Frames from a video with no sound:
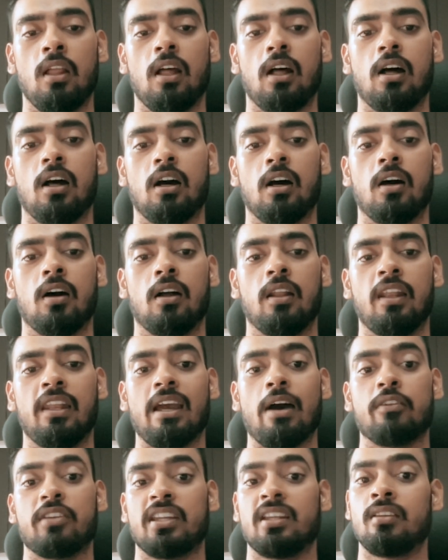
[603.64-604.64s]
lay
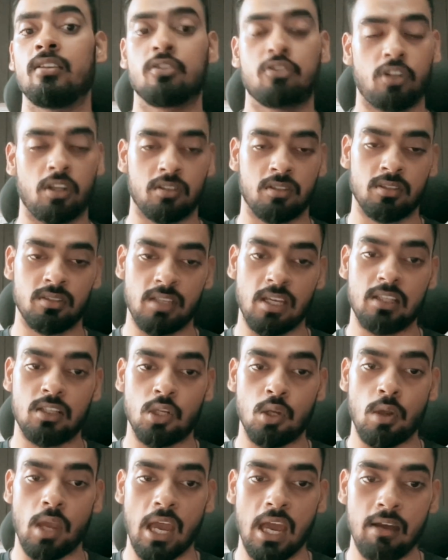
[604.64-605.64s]
out any instructions that
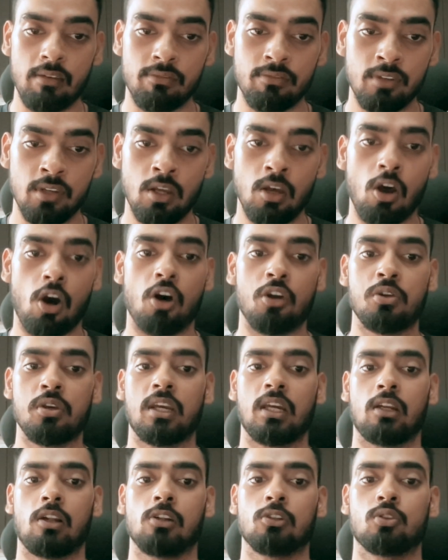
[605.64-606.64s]
you have, or you
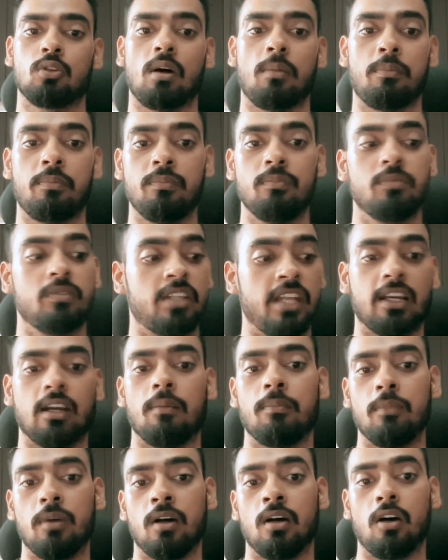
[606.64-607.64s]
can also
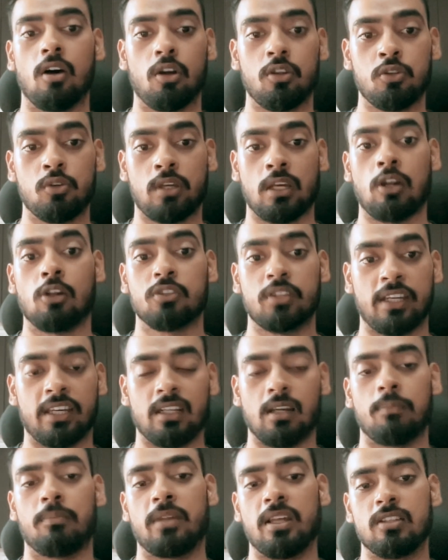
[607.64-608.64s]
you can also
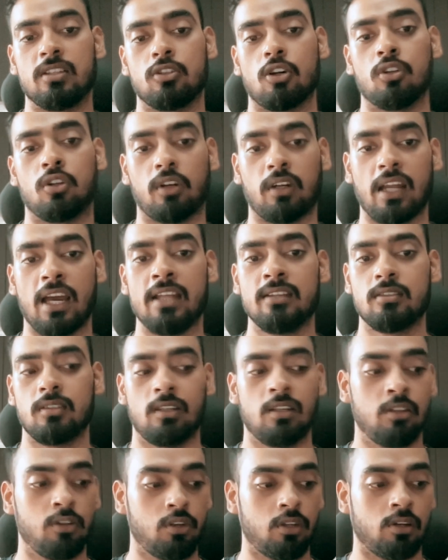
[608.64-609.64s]
get updates on your clients,
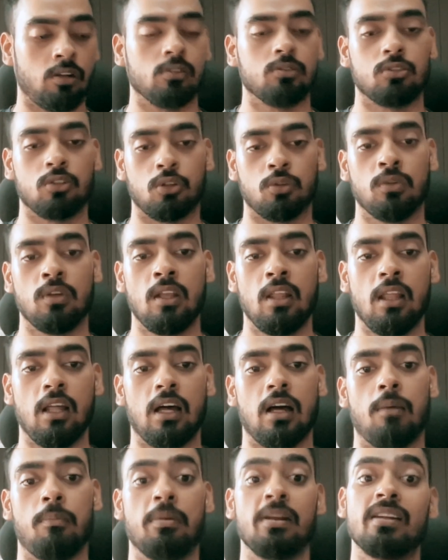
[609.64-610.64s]
and you can also
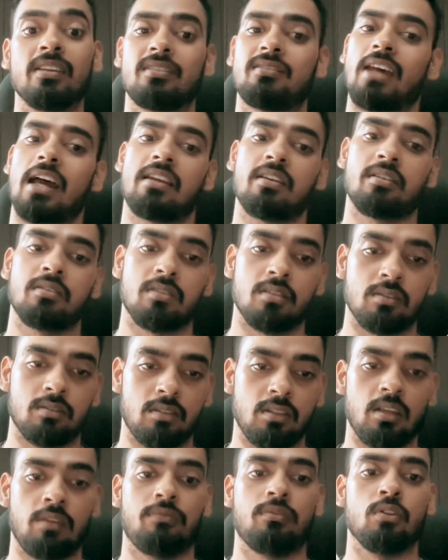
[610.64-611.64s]
build strategies
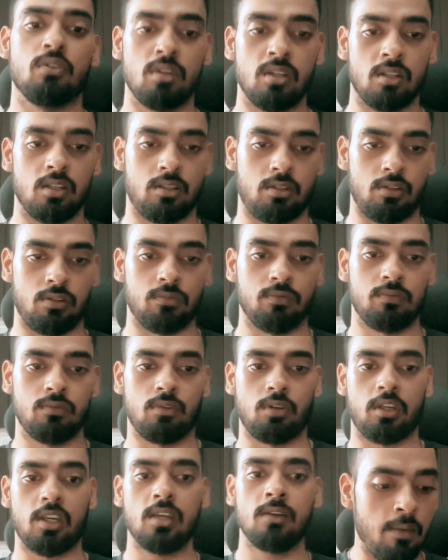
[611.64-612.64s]
if you needed to.
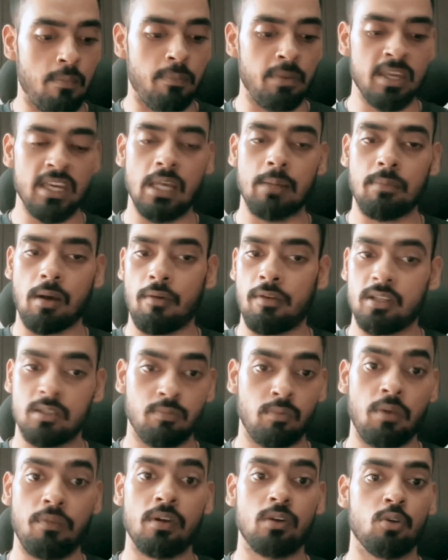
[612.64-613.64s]
Okay, me and Bhavesh,
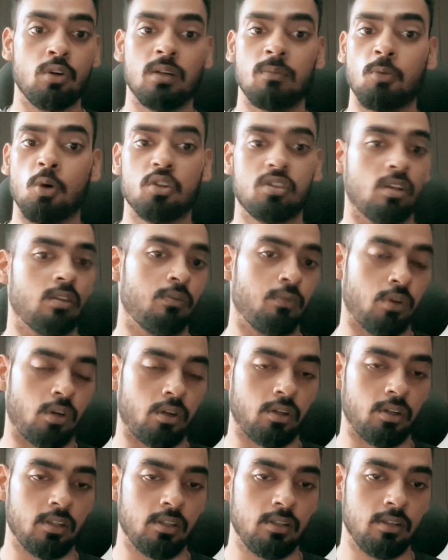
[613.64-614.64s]
we were doing most of the work.
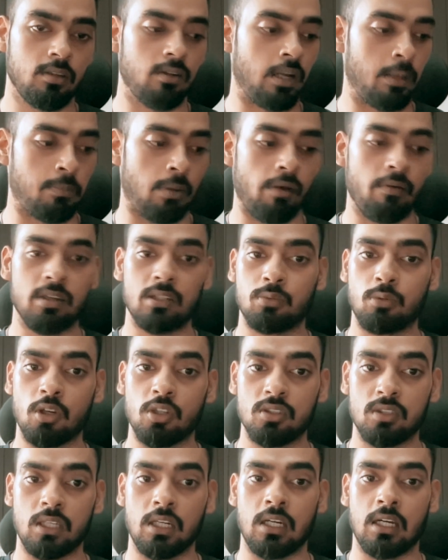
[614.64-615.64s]
Bhavesh was